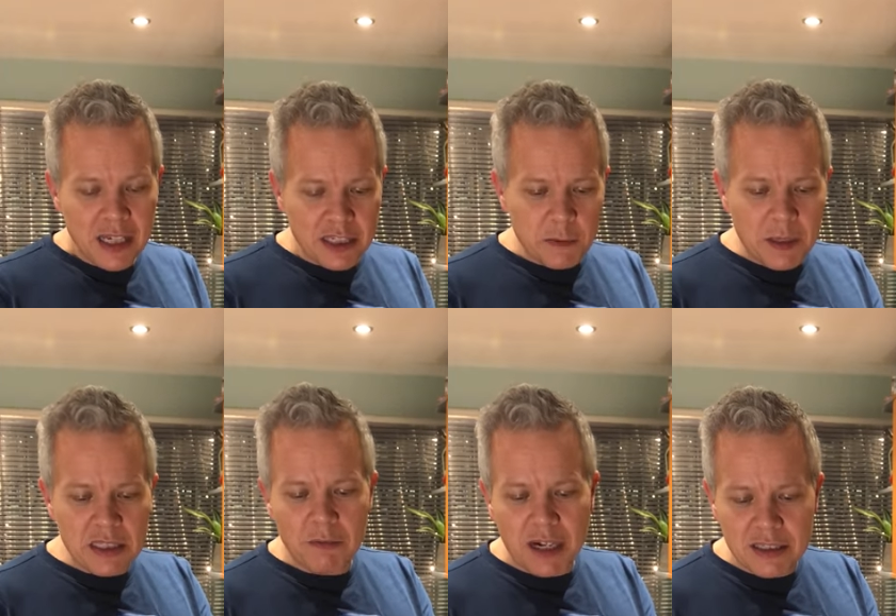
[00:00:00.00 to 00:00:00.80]
So it's
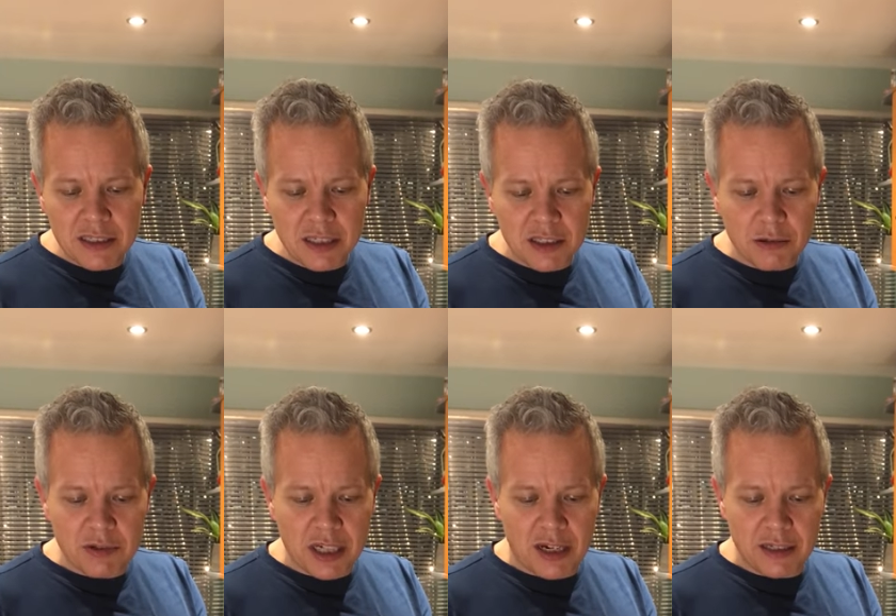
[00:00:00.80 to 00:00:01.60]
basically raisins and
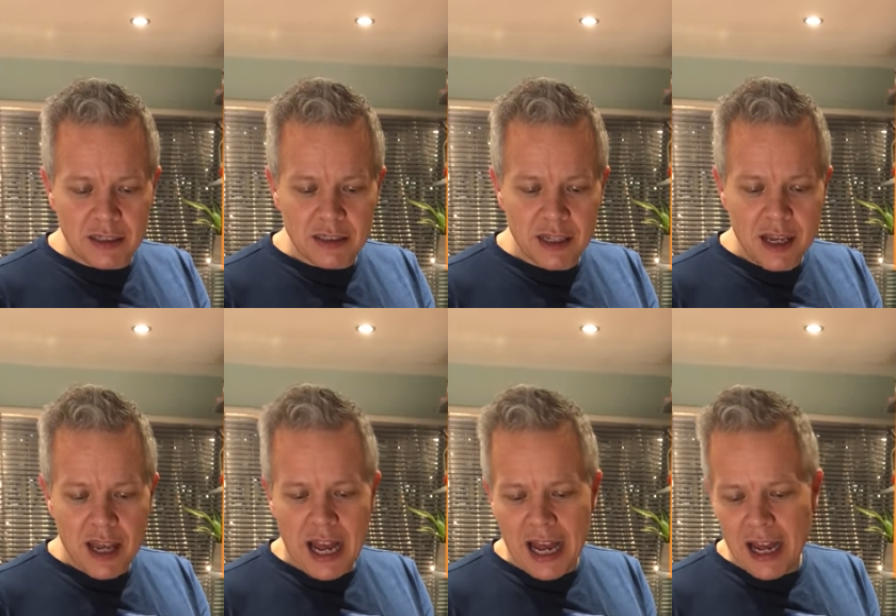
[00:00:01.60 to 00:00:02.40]
sultanas,
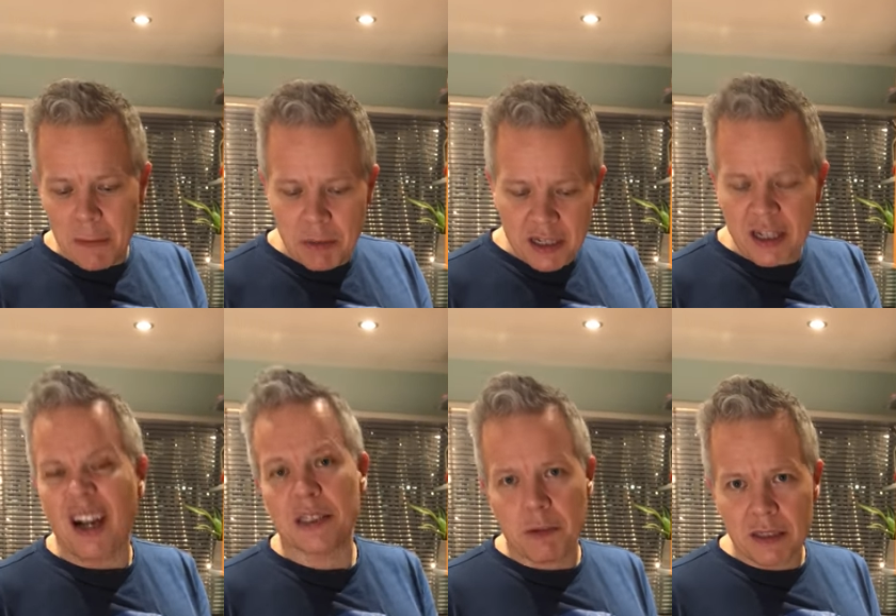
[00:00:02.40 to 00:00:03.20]
uh, but
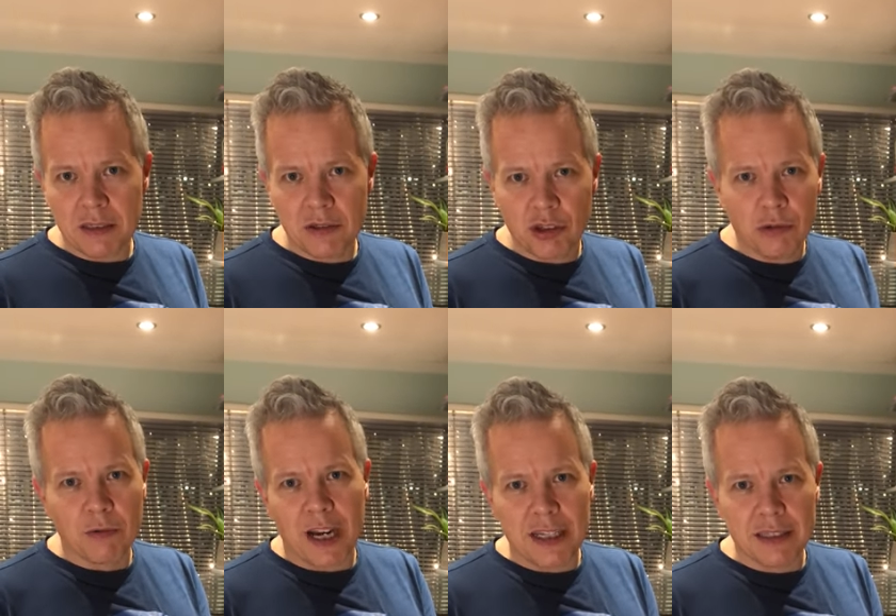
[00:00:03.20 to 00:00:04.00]
nice ones, jewel
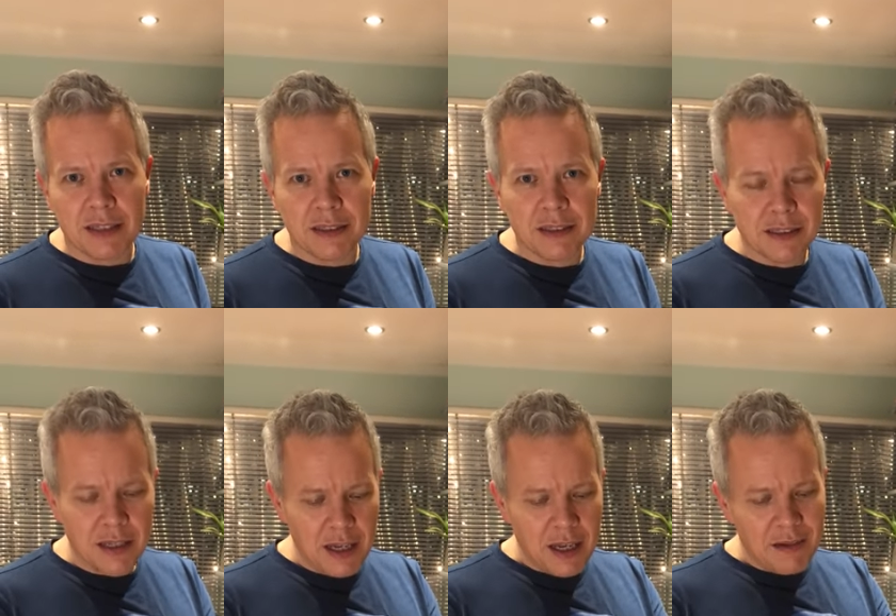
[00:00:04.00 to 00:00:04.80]
raisins,
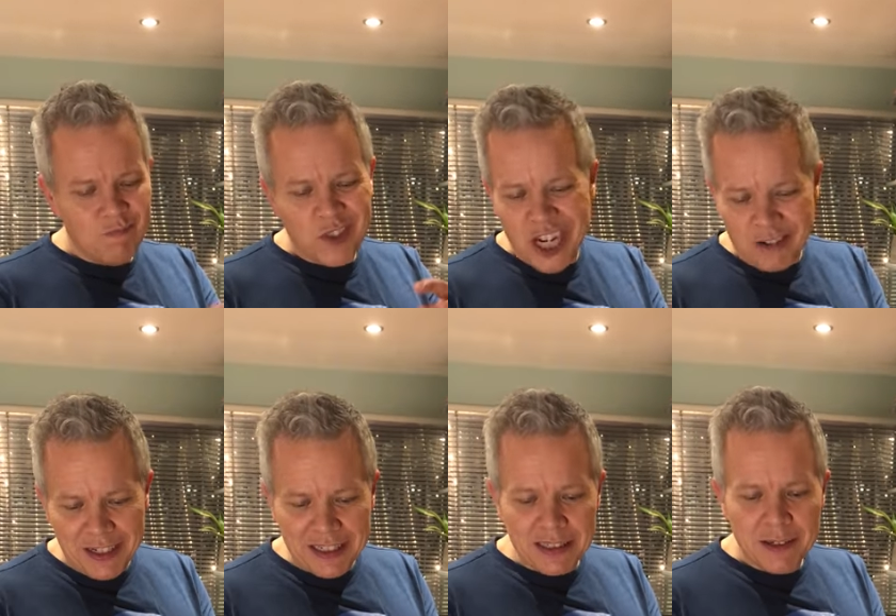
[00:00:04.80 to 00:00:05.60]

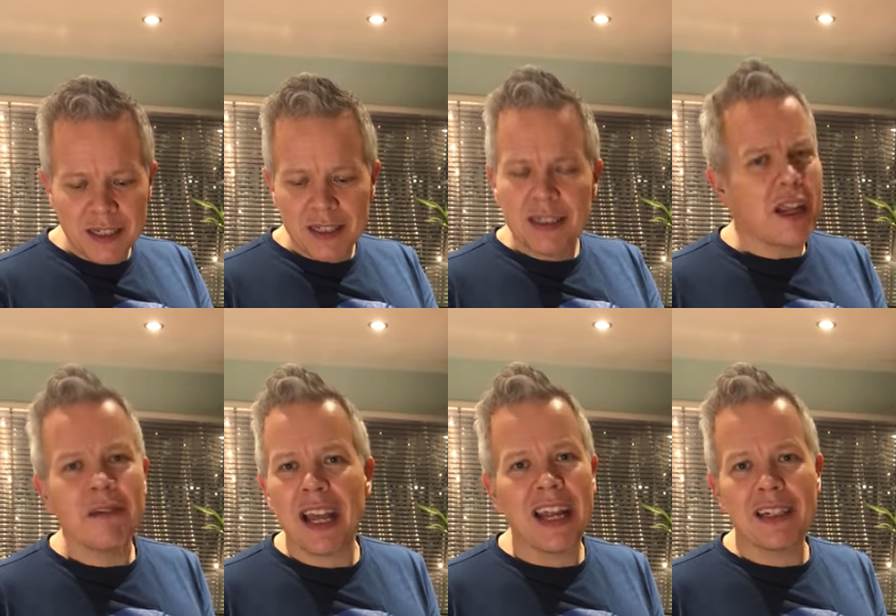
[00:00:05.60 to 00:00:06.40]
cherries, no
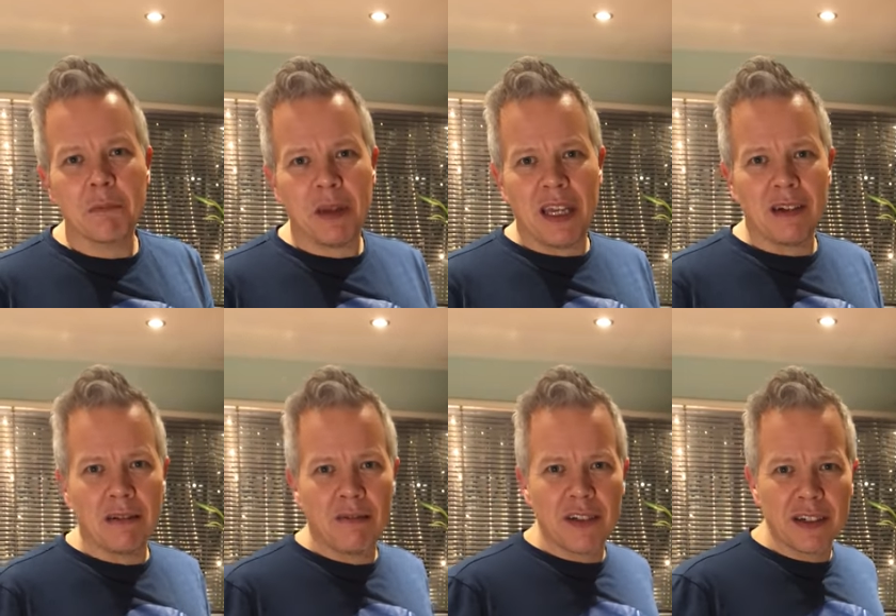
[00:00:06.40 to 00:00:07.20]
candied
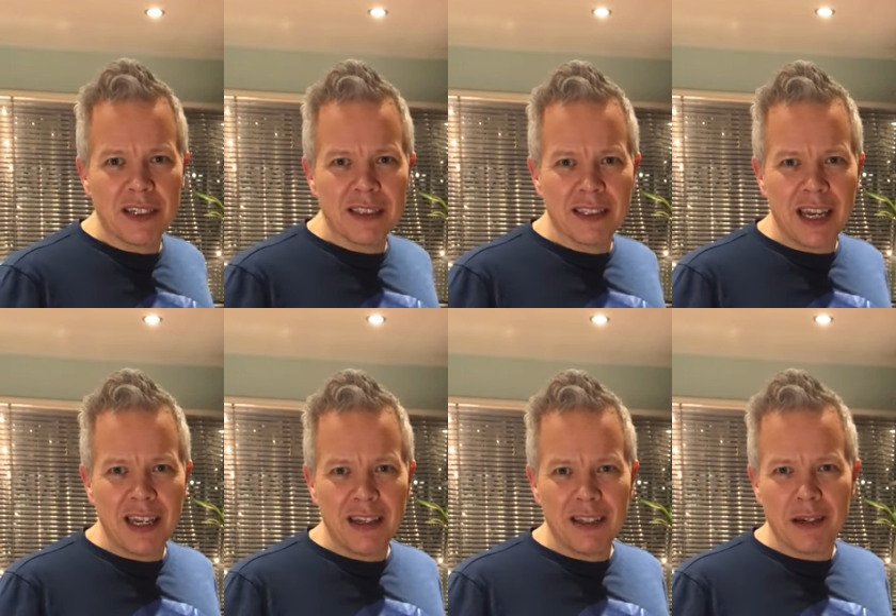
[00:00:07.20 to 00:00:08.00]
peel, for goodness
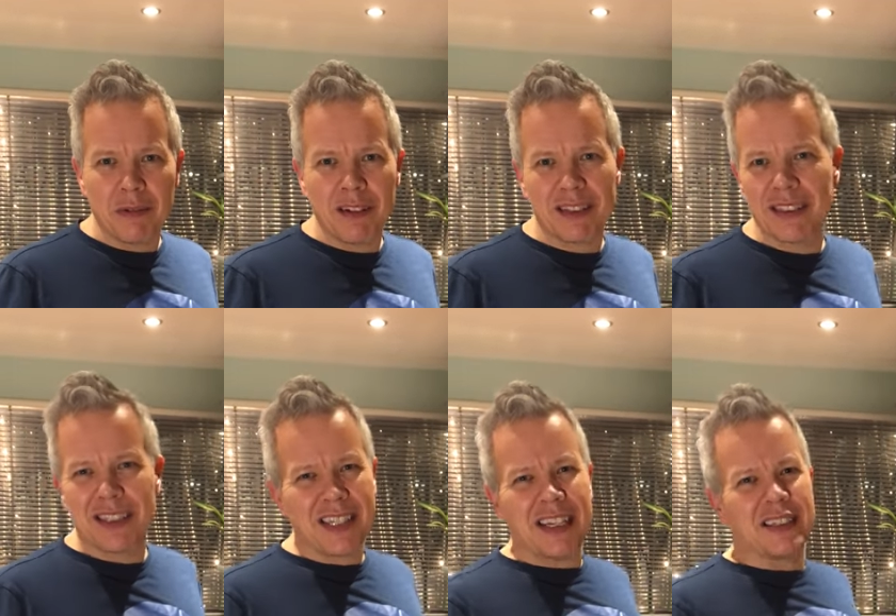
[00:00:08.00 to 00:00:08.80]
sake. You don't want it to
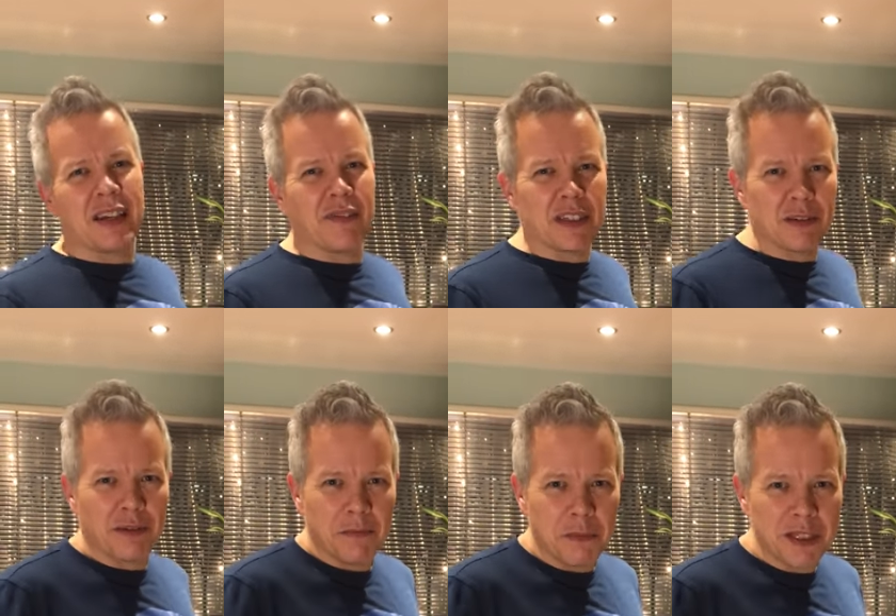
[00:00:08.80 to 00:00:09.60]
taste like a
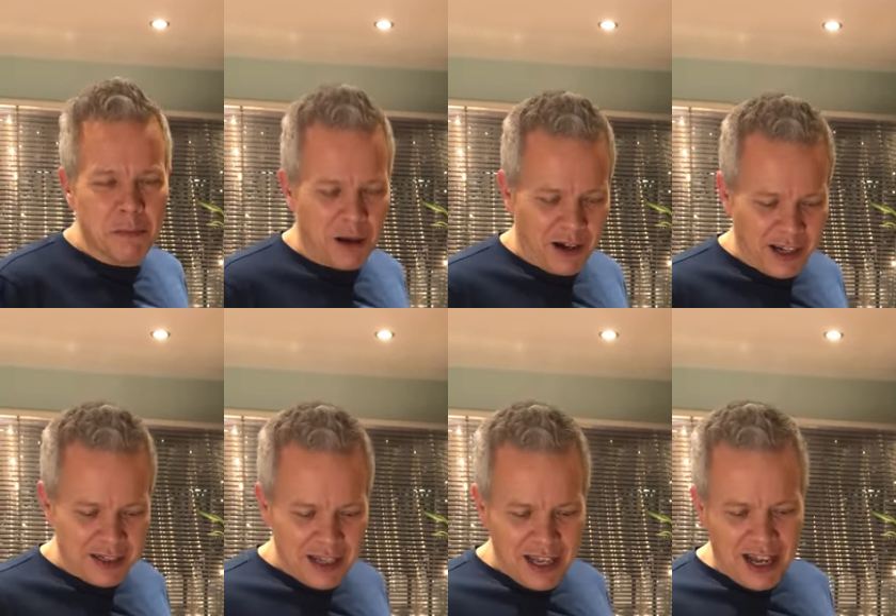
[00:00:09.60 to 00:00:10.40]
Victorian mince pie.
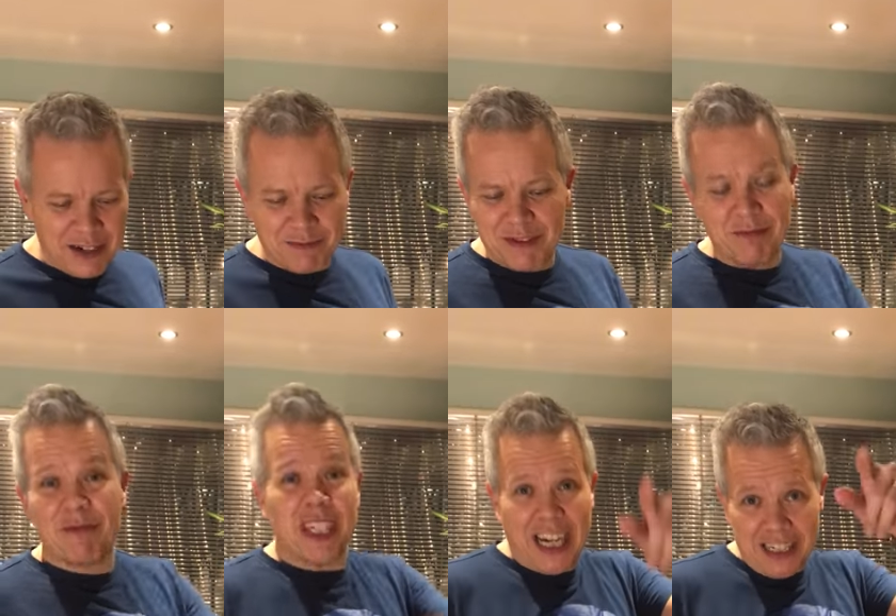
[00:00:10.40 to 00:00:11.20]
And
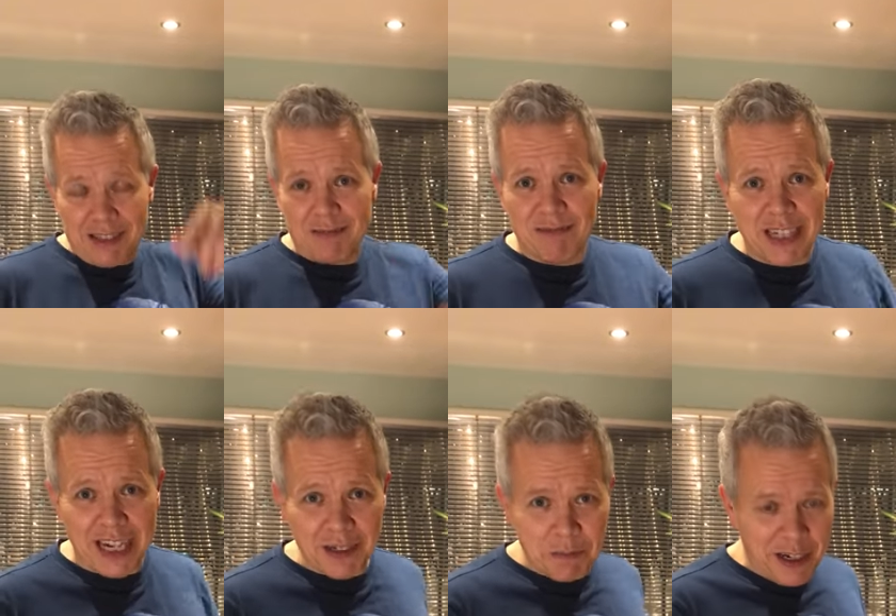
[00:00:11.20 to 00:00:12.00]
she hates
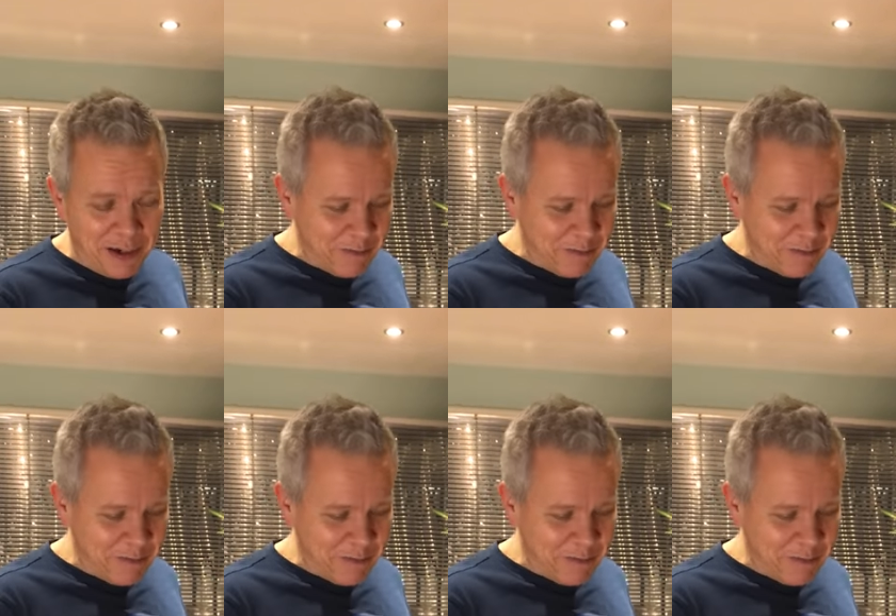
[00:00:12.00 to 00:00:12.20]
candied peel.